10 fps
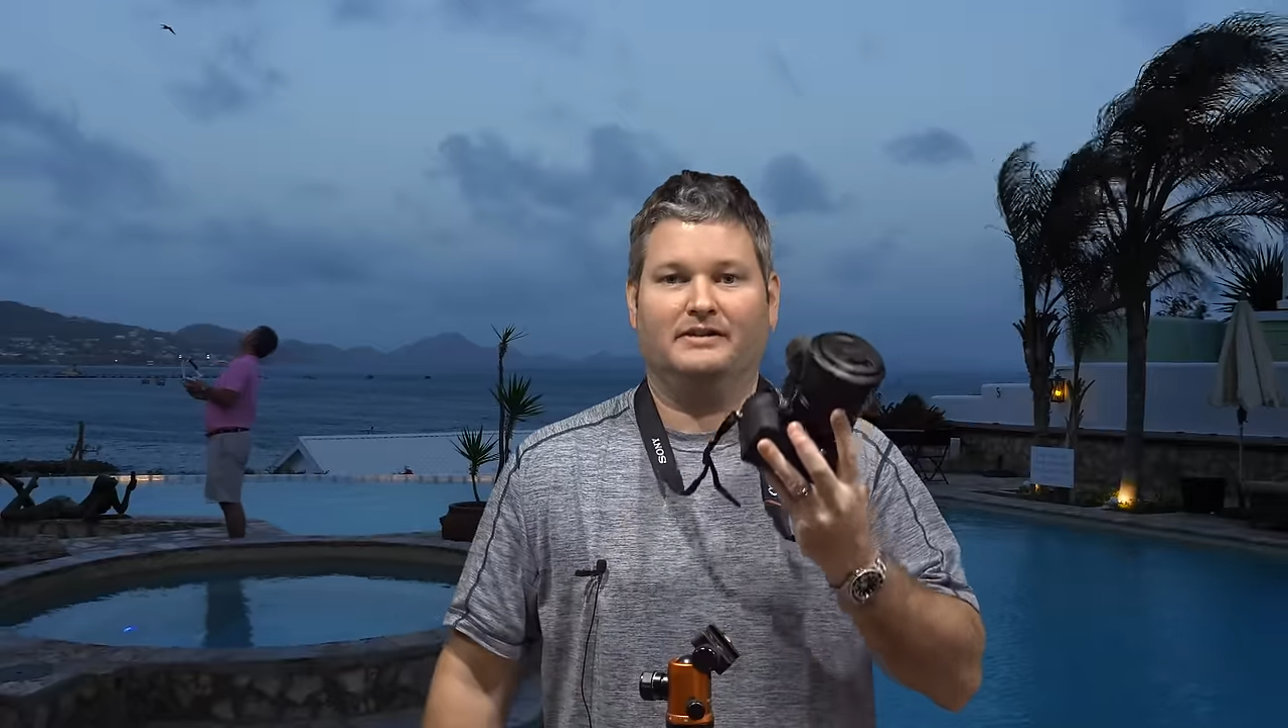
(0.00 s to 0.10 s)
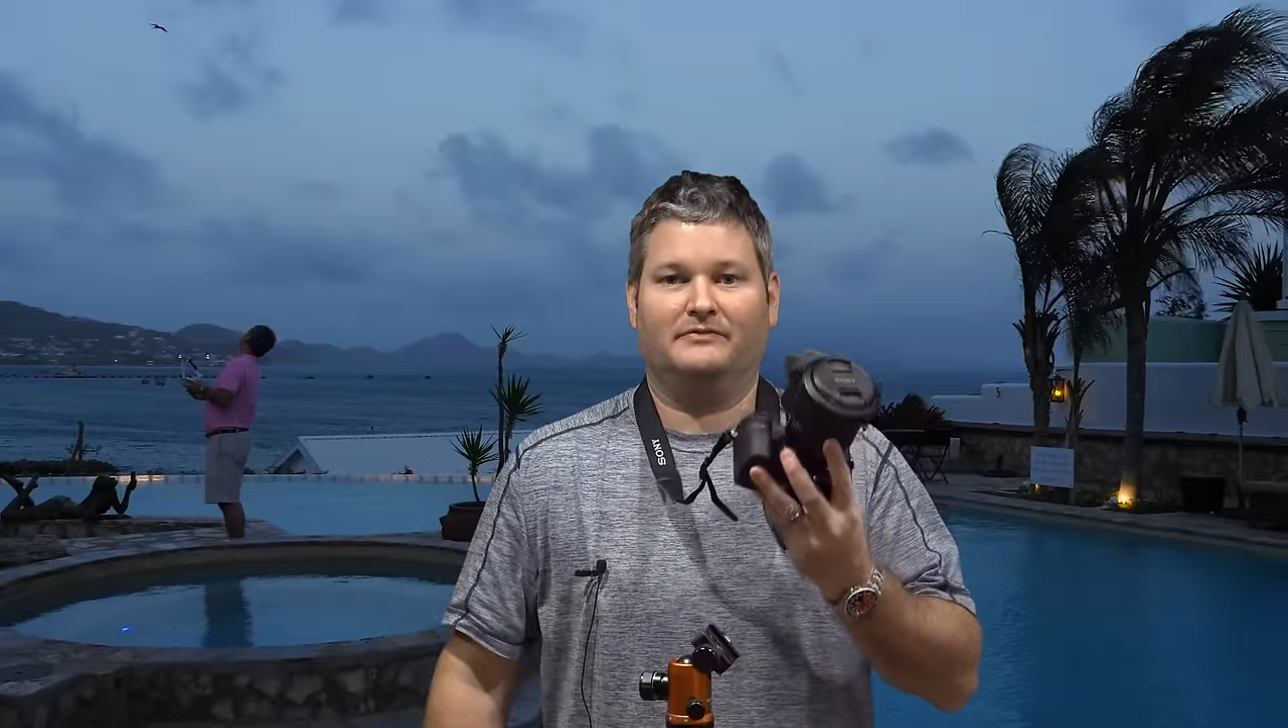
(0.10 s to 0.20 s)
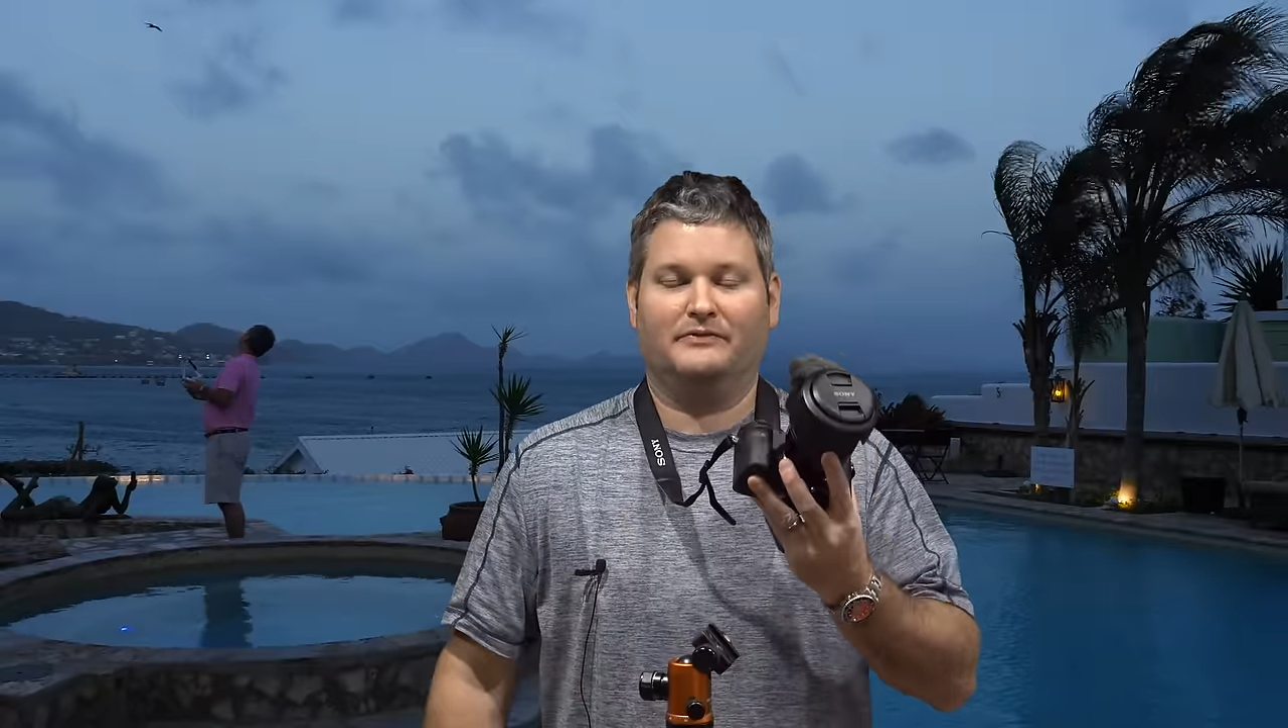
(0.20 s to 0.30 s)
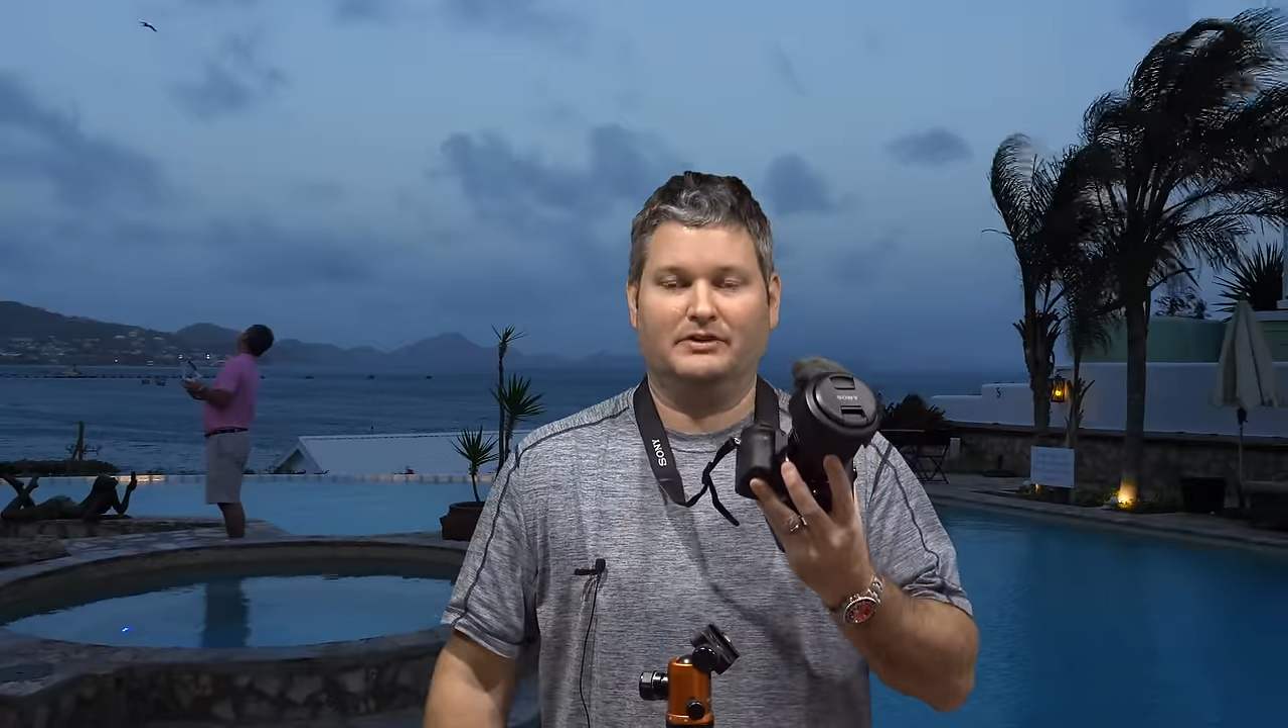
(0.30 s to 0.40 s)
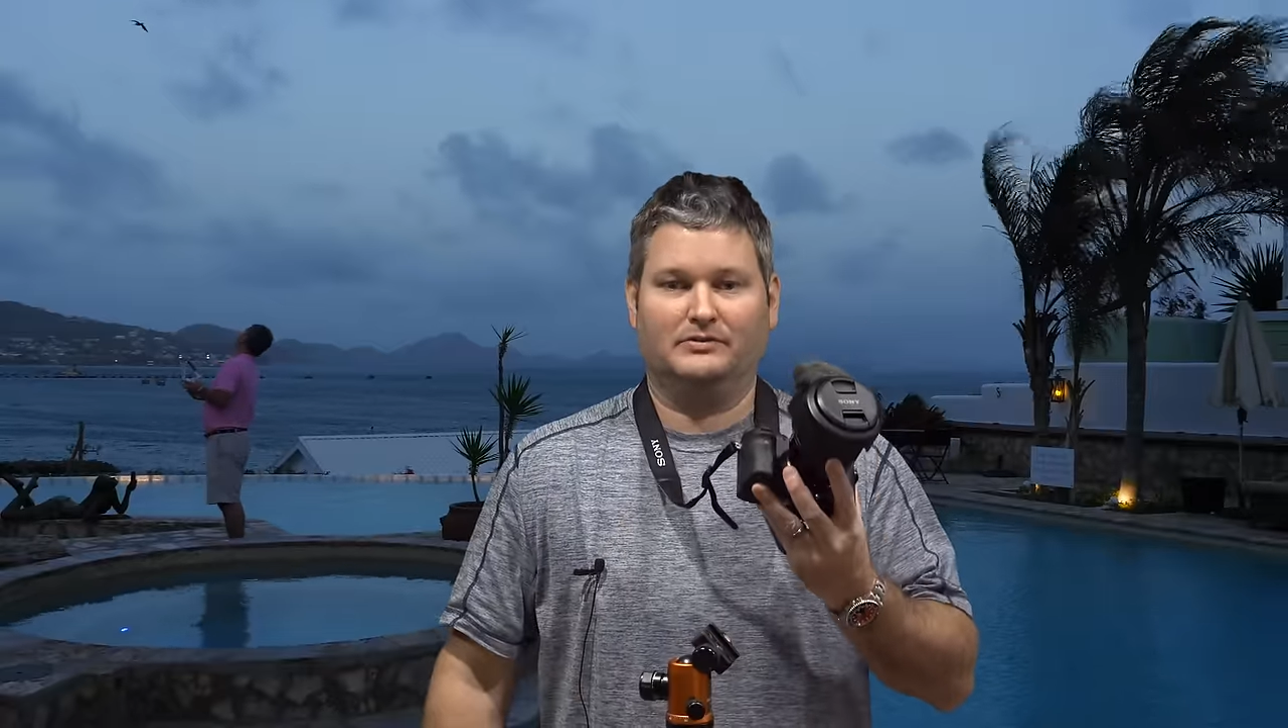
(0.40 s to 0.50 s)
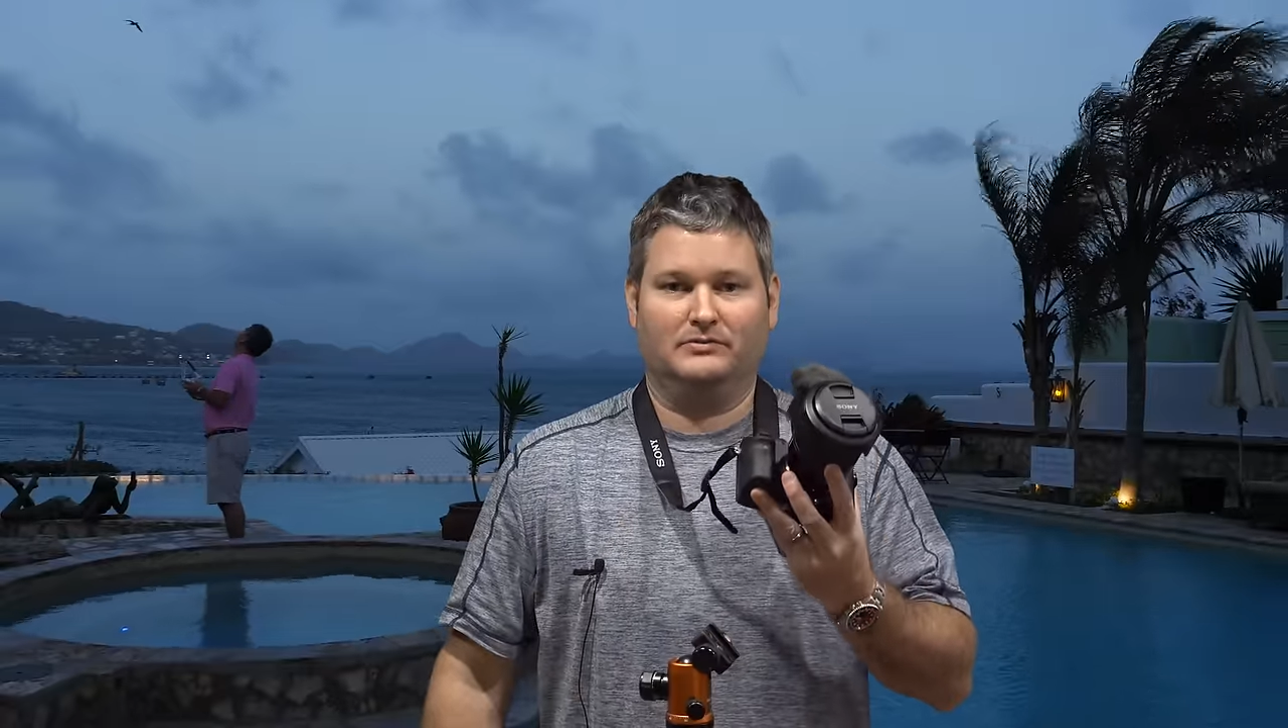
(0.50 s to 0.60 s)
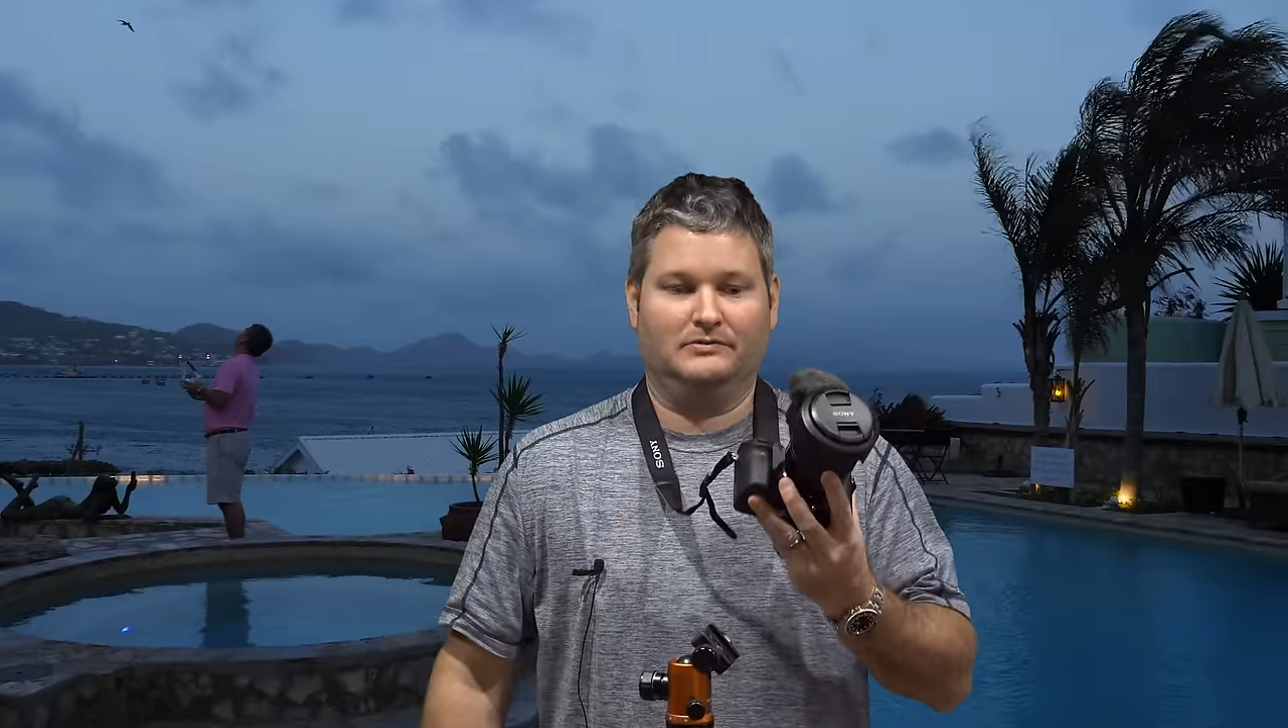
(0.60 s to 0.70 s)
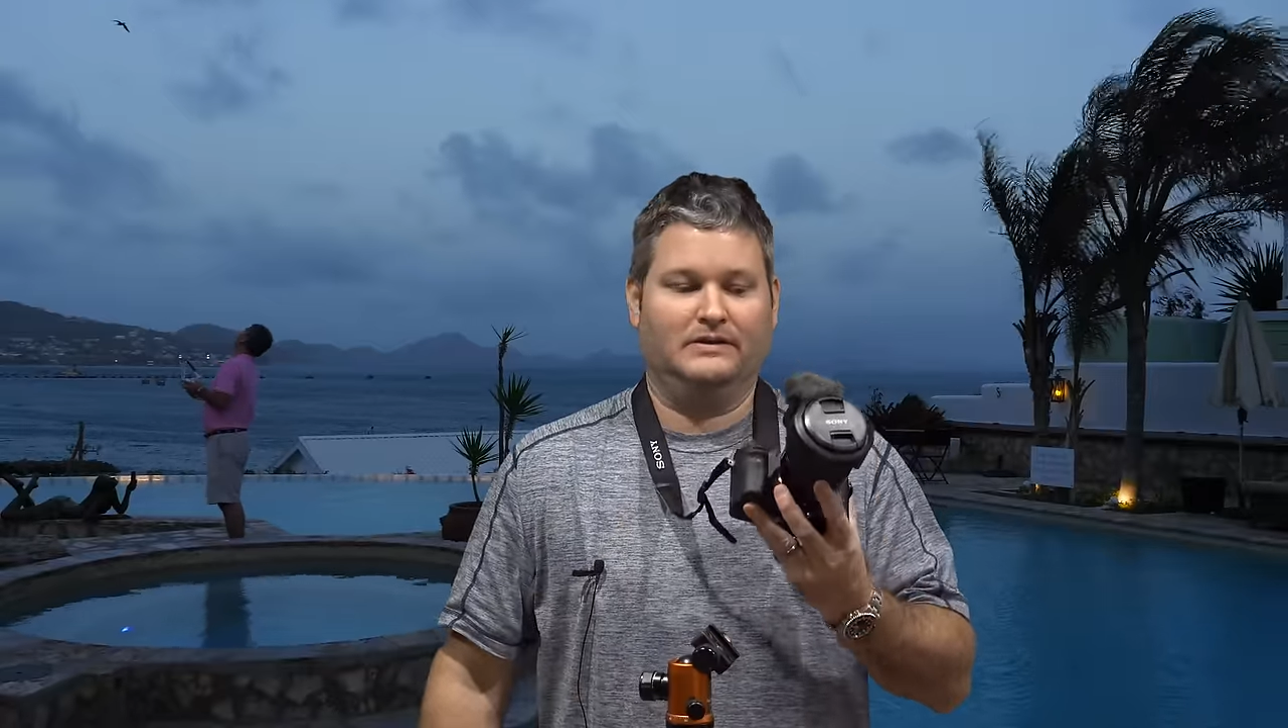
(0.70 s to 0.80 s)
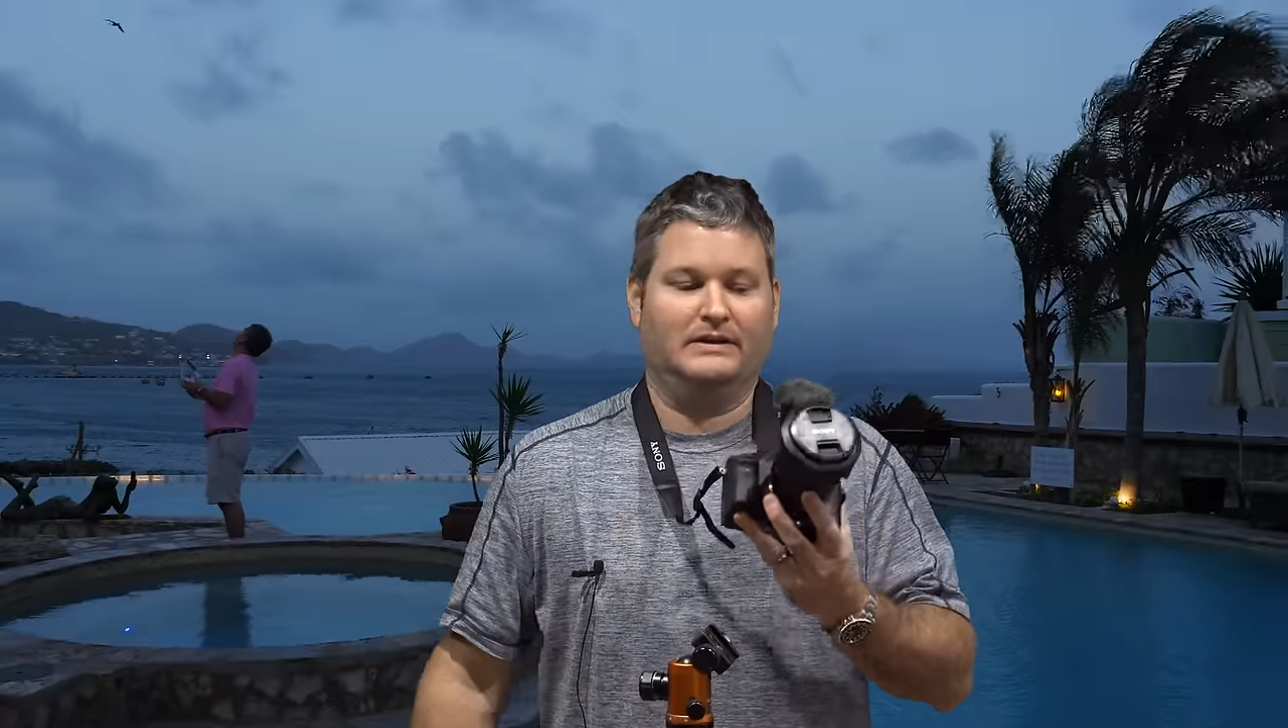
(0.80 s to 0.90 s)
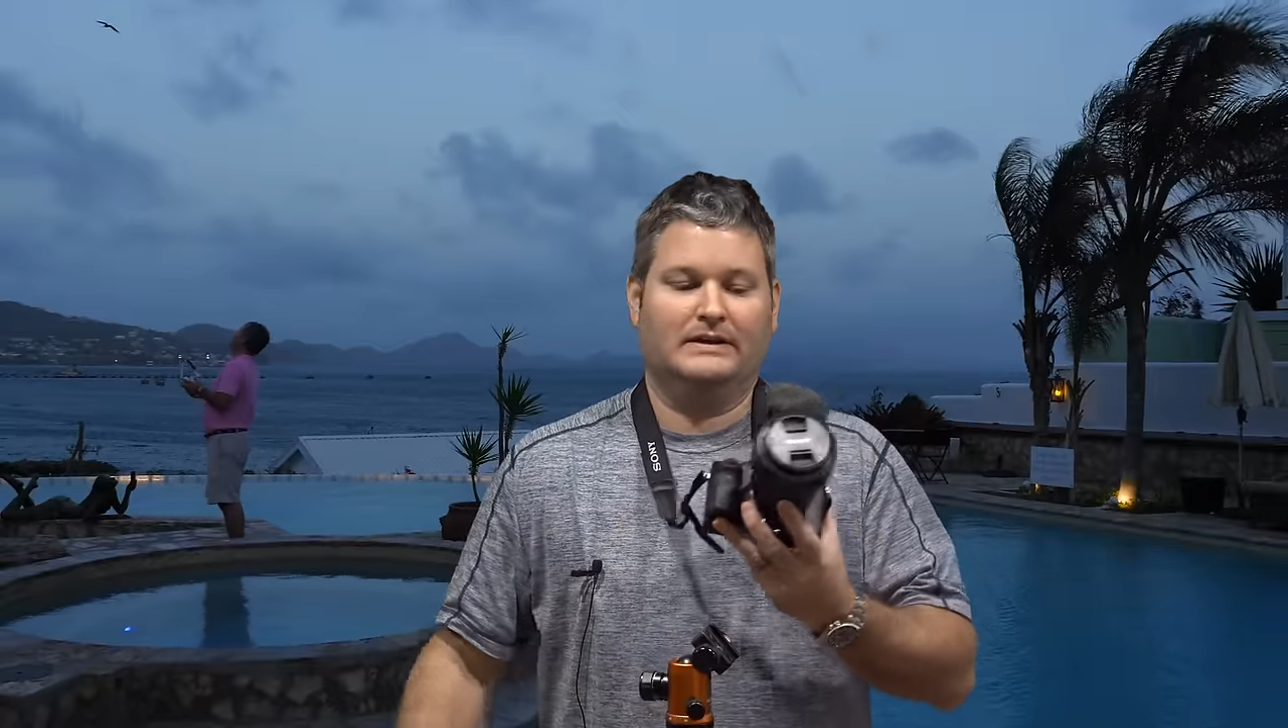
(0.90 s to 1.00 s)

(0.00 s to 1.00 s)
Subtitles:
in the field,